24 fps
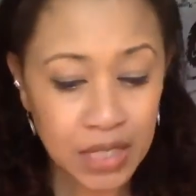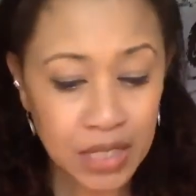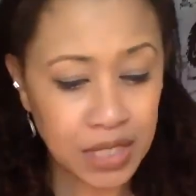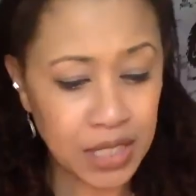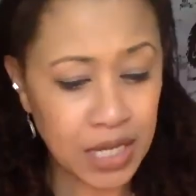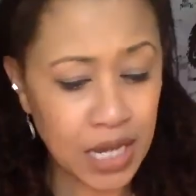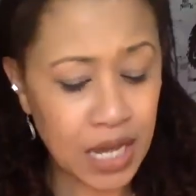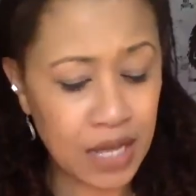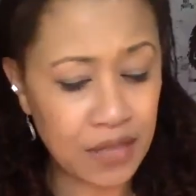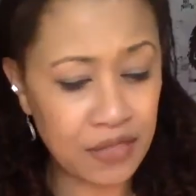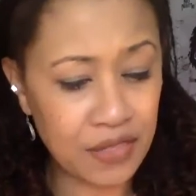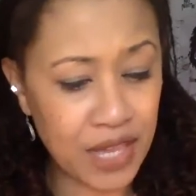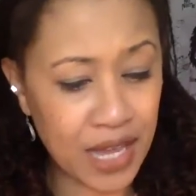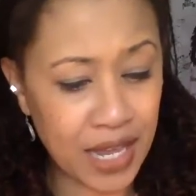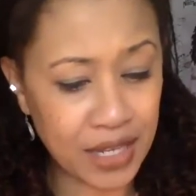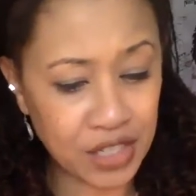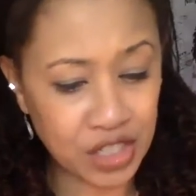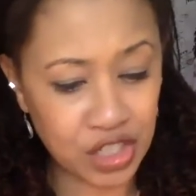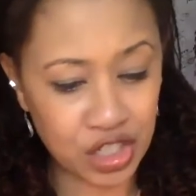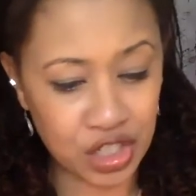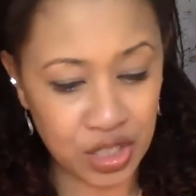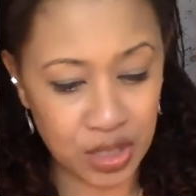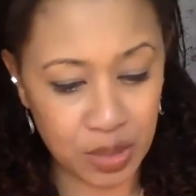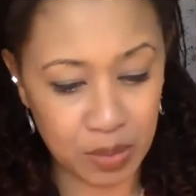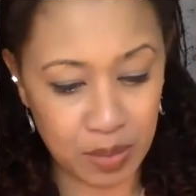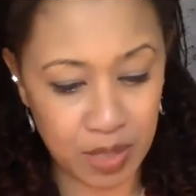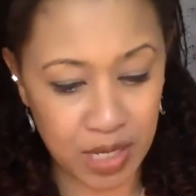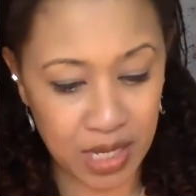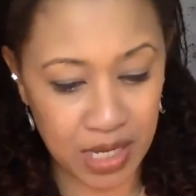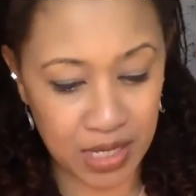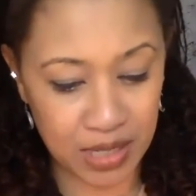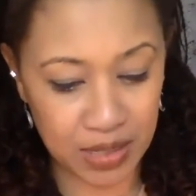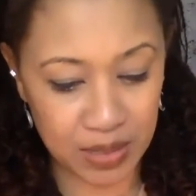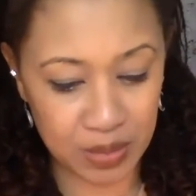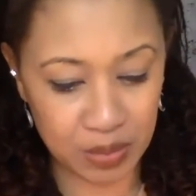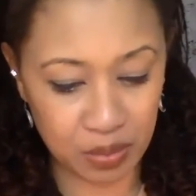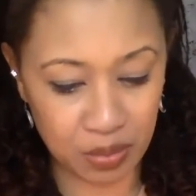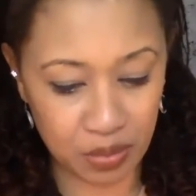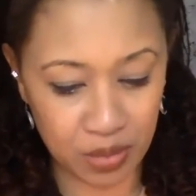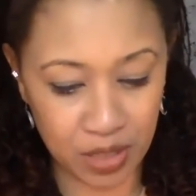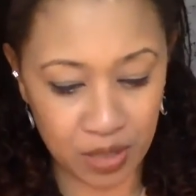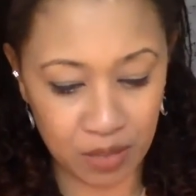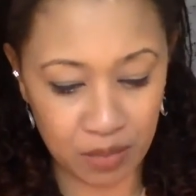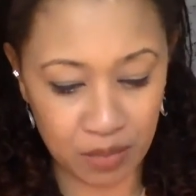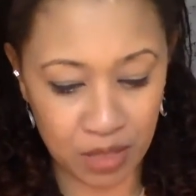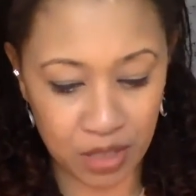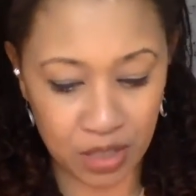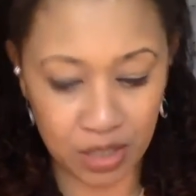Yeah, that ship has pretty
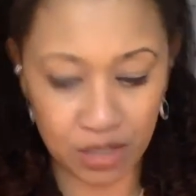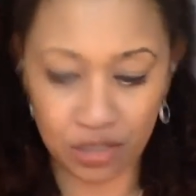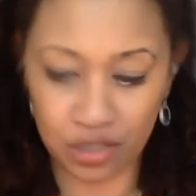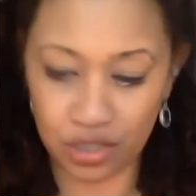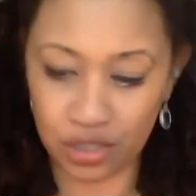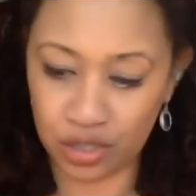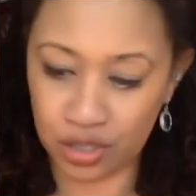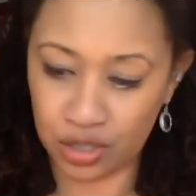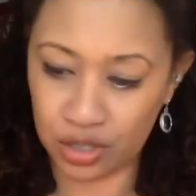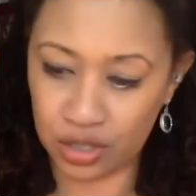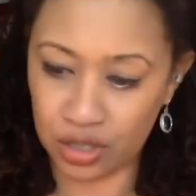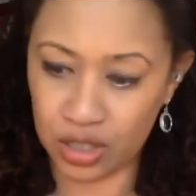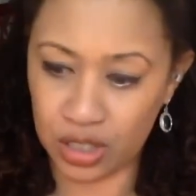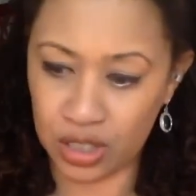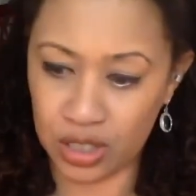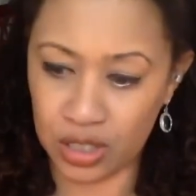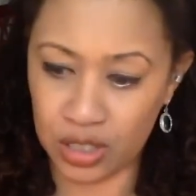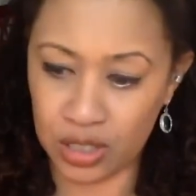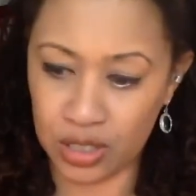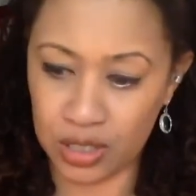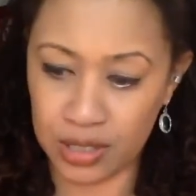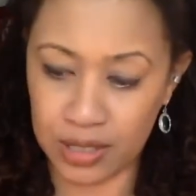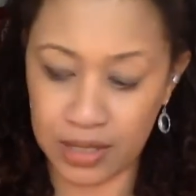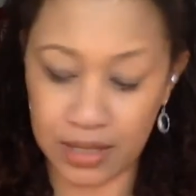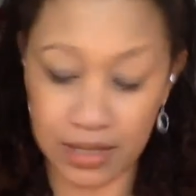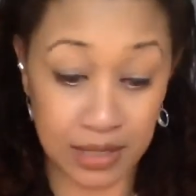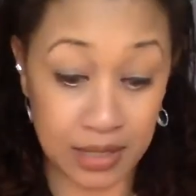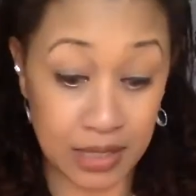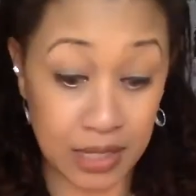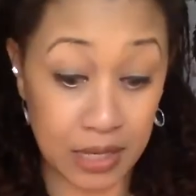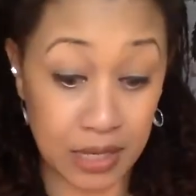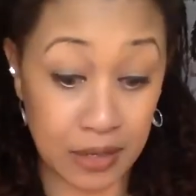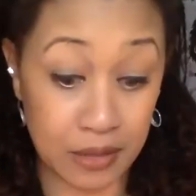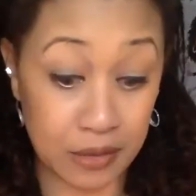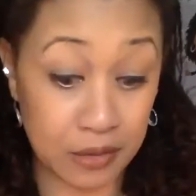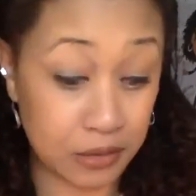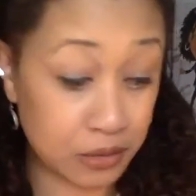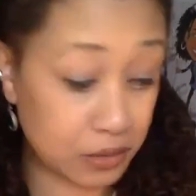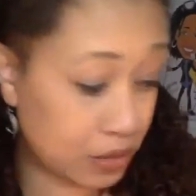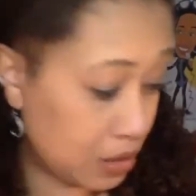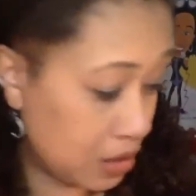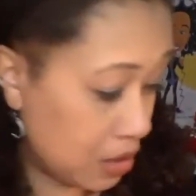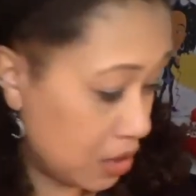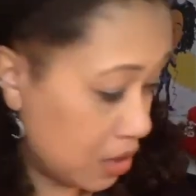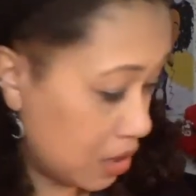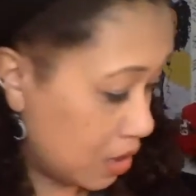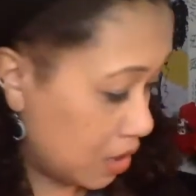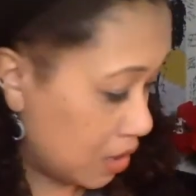much uh sailed,
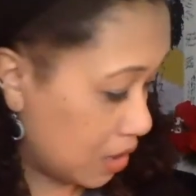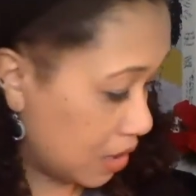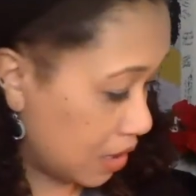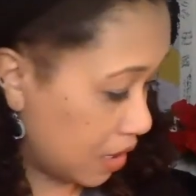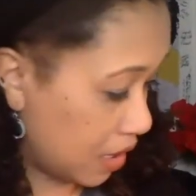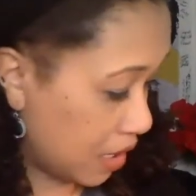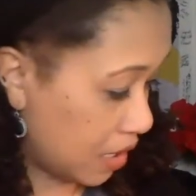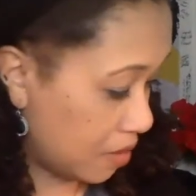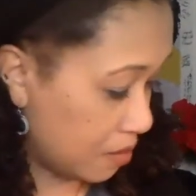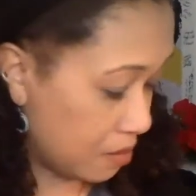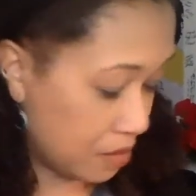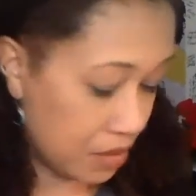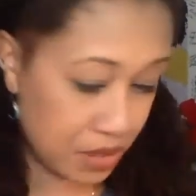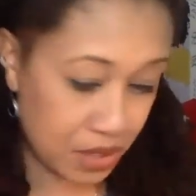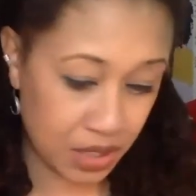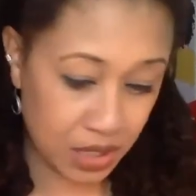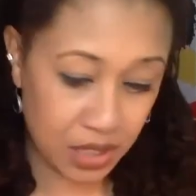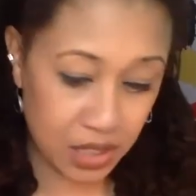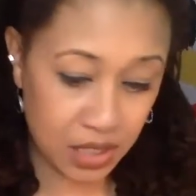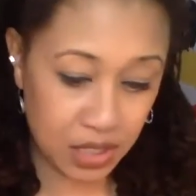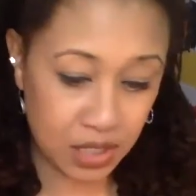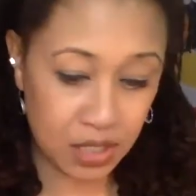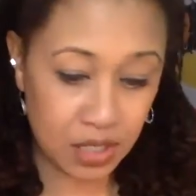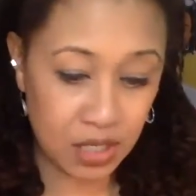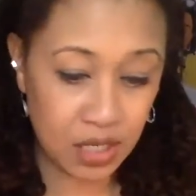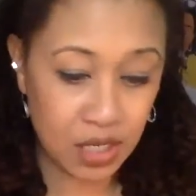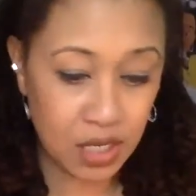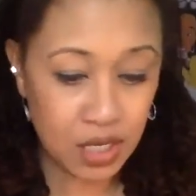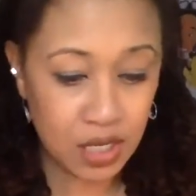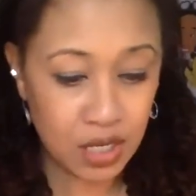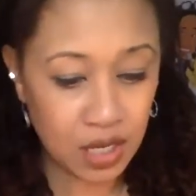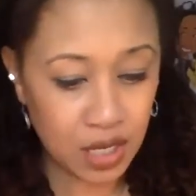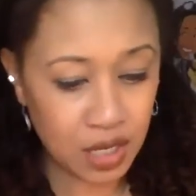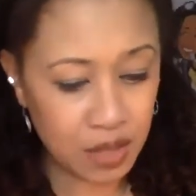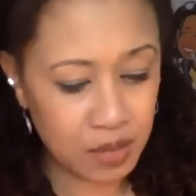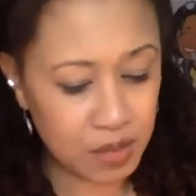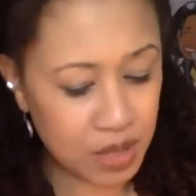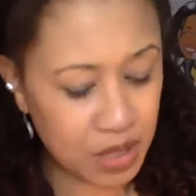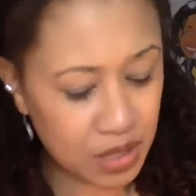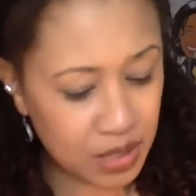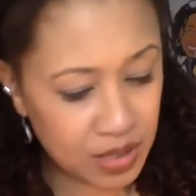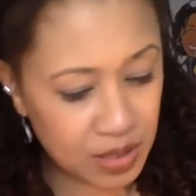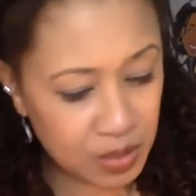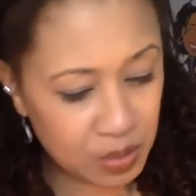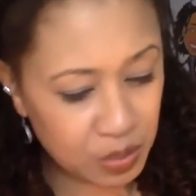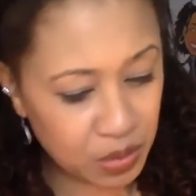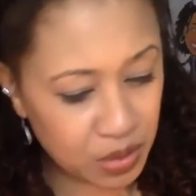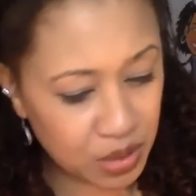I'm thinking. I mean,
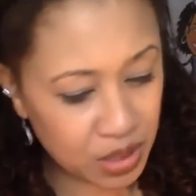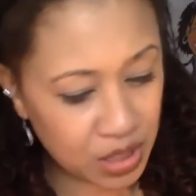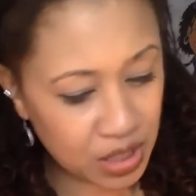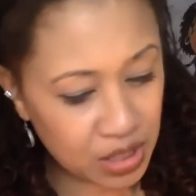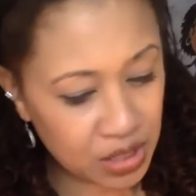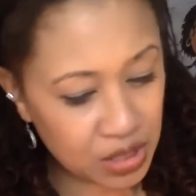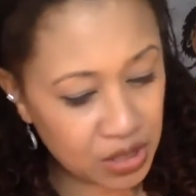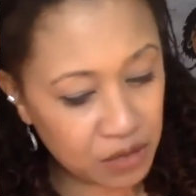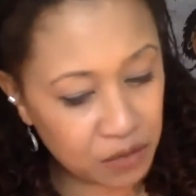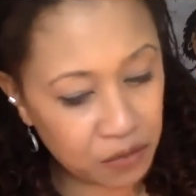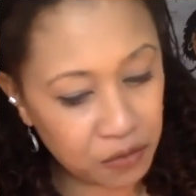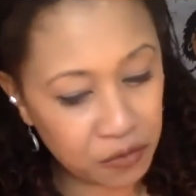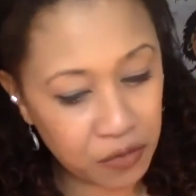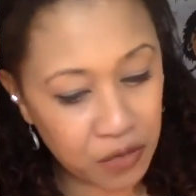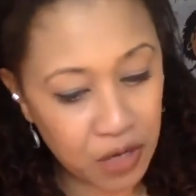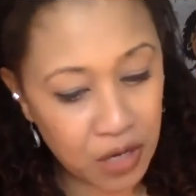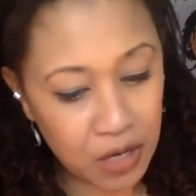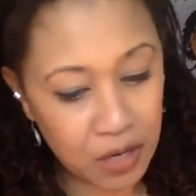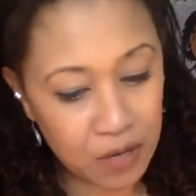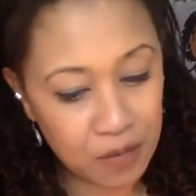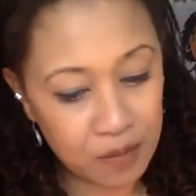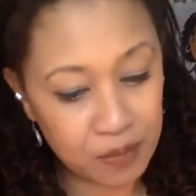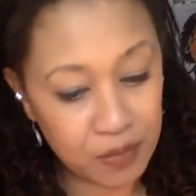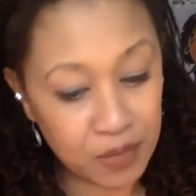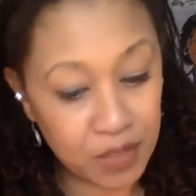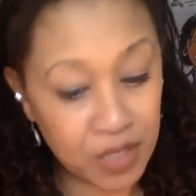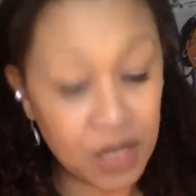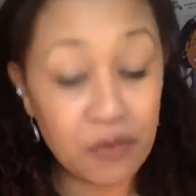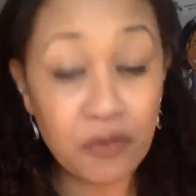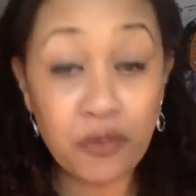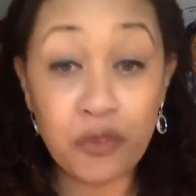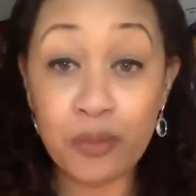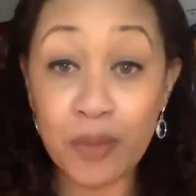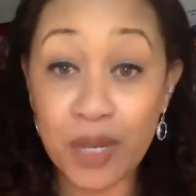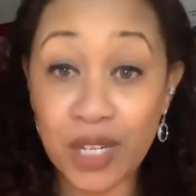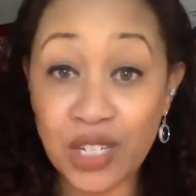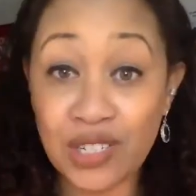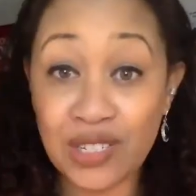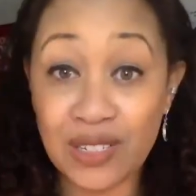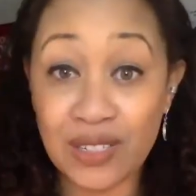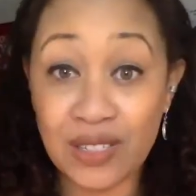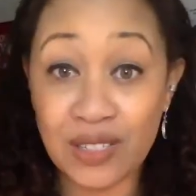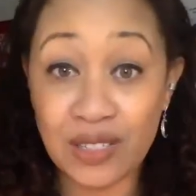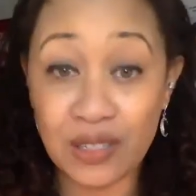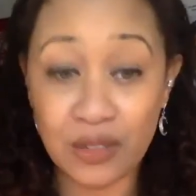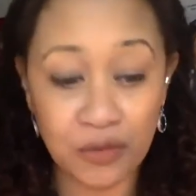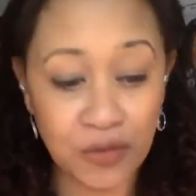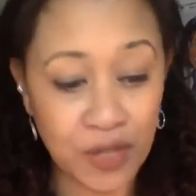this book is from, the information is
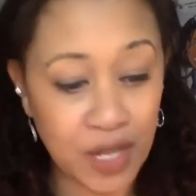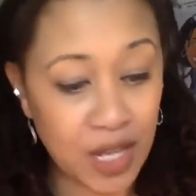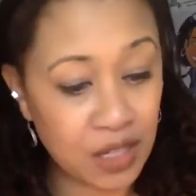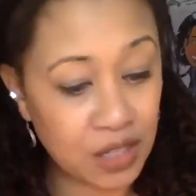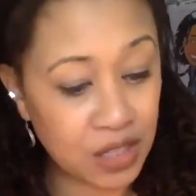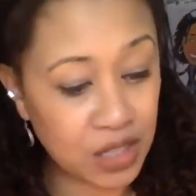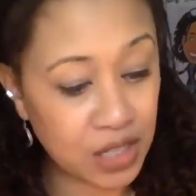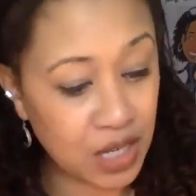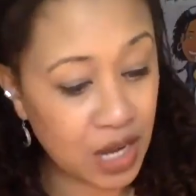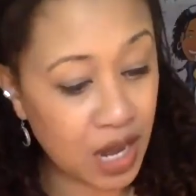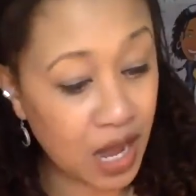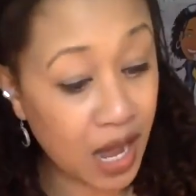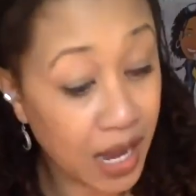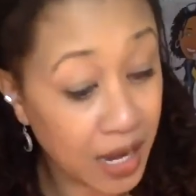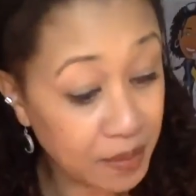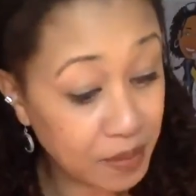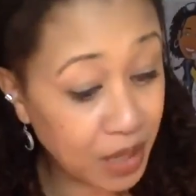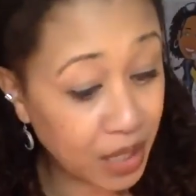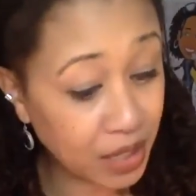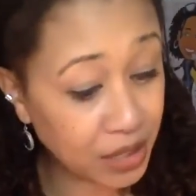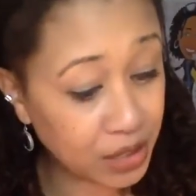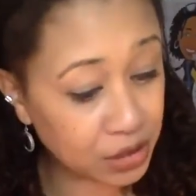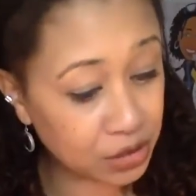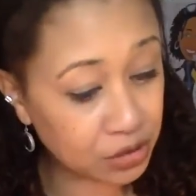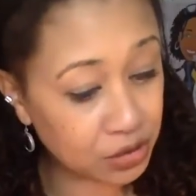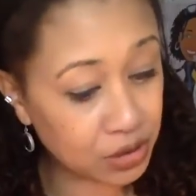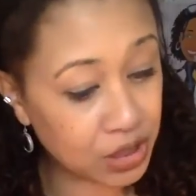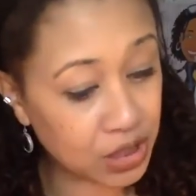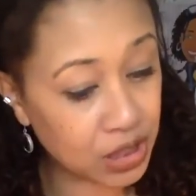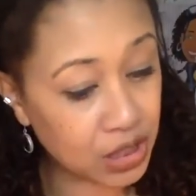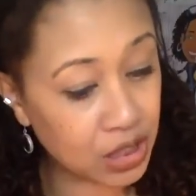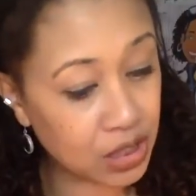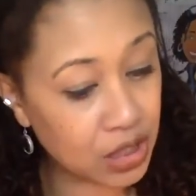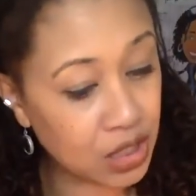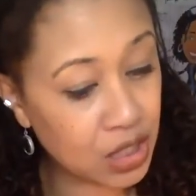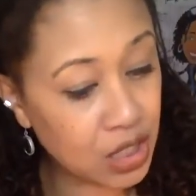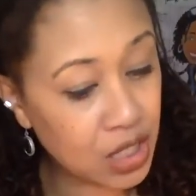still valid. I'm not interested.